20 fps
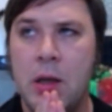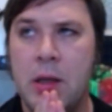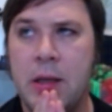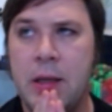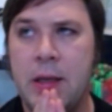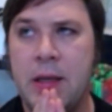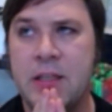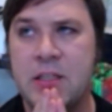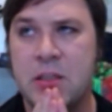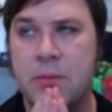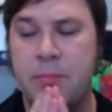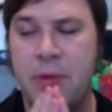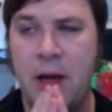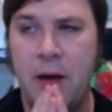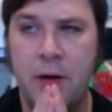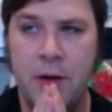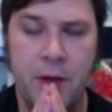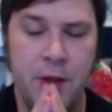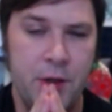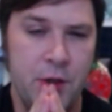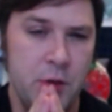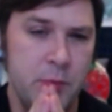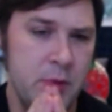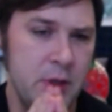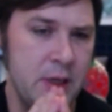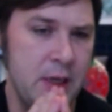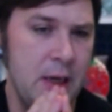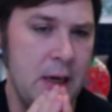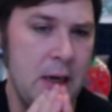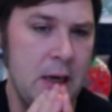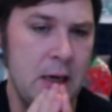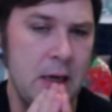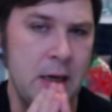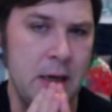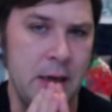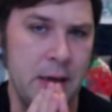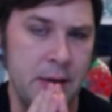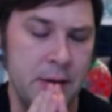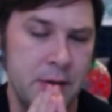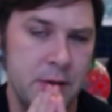Is about
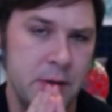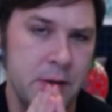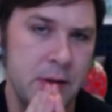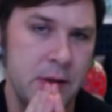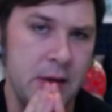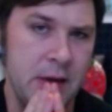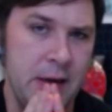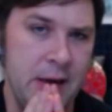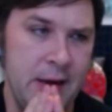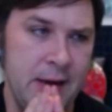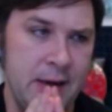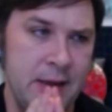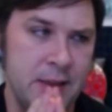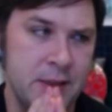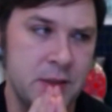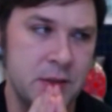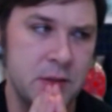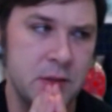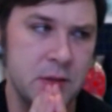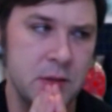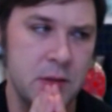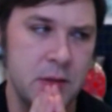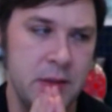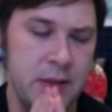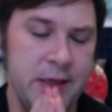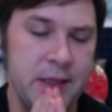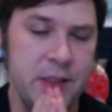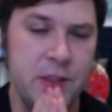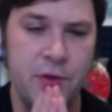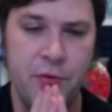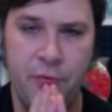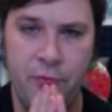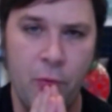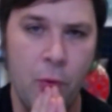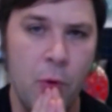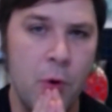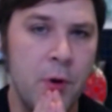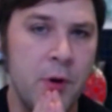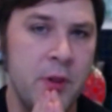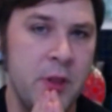humankind, and it's
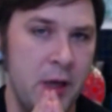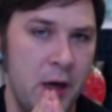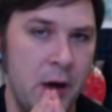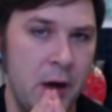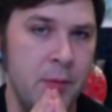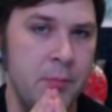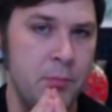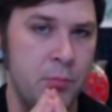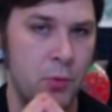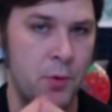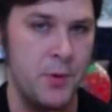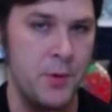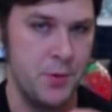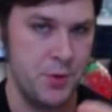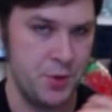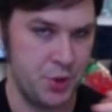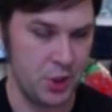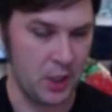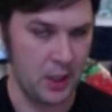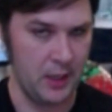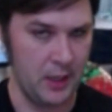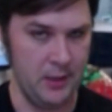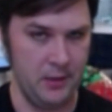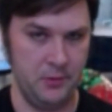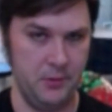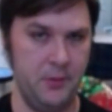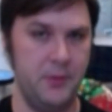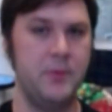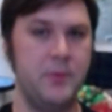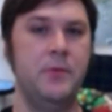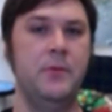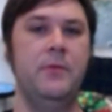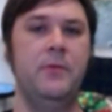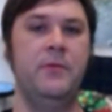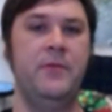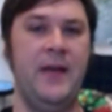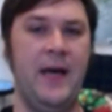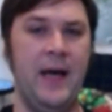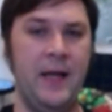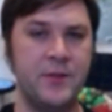for the unborn child.
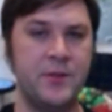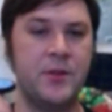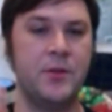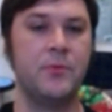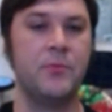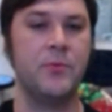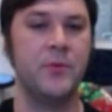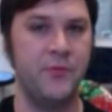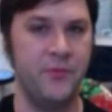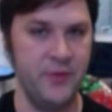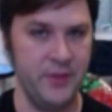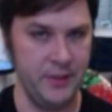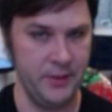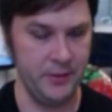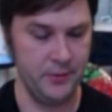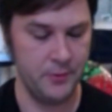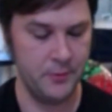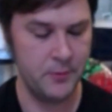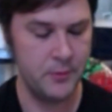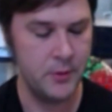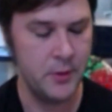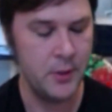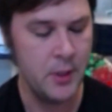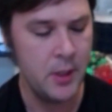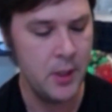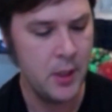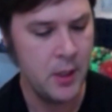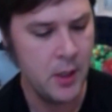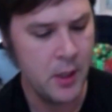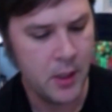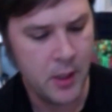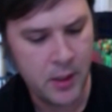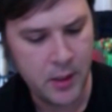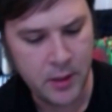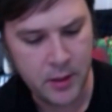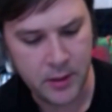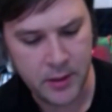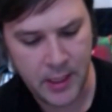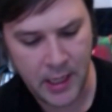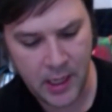That's the reveal.
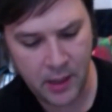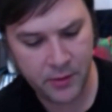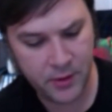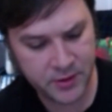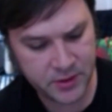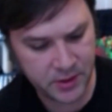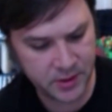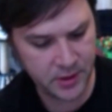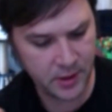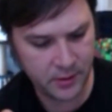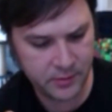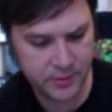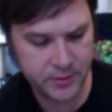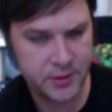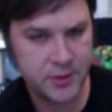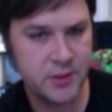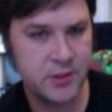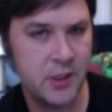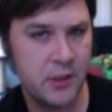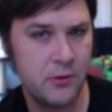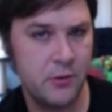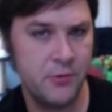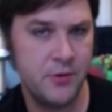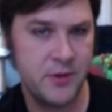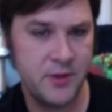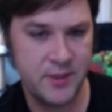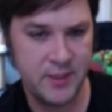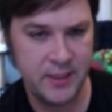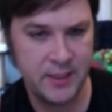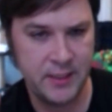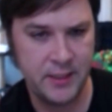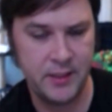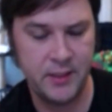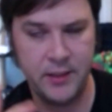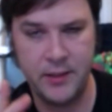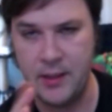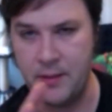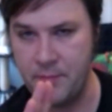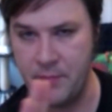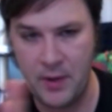Now, there's another subtle
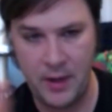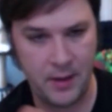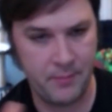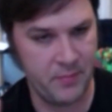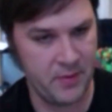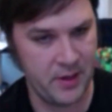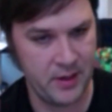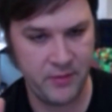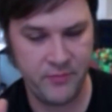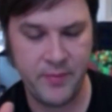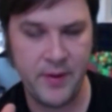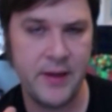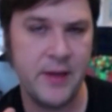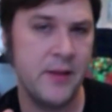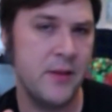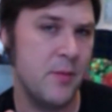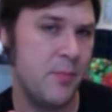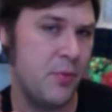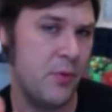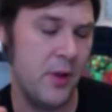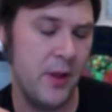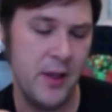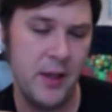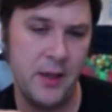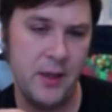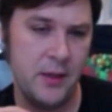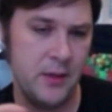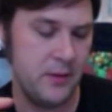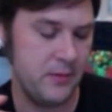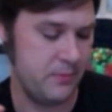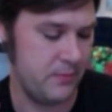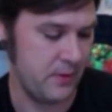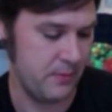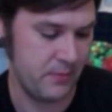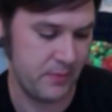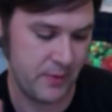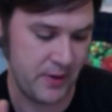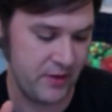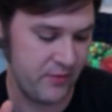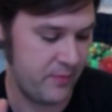thing. It might have been in the play. It
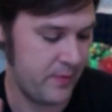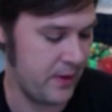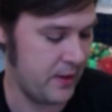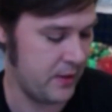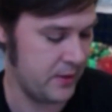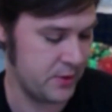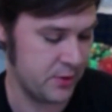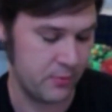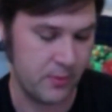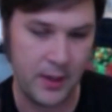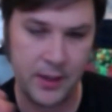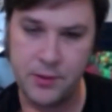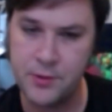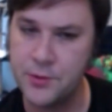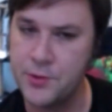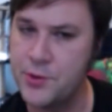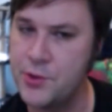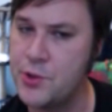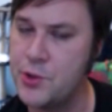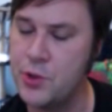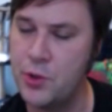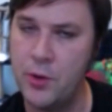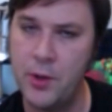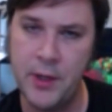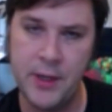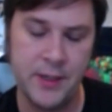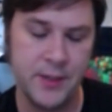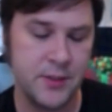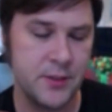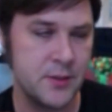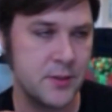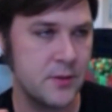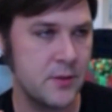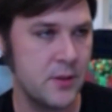might have been a director's choice.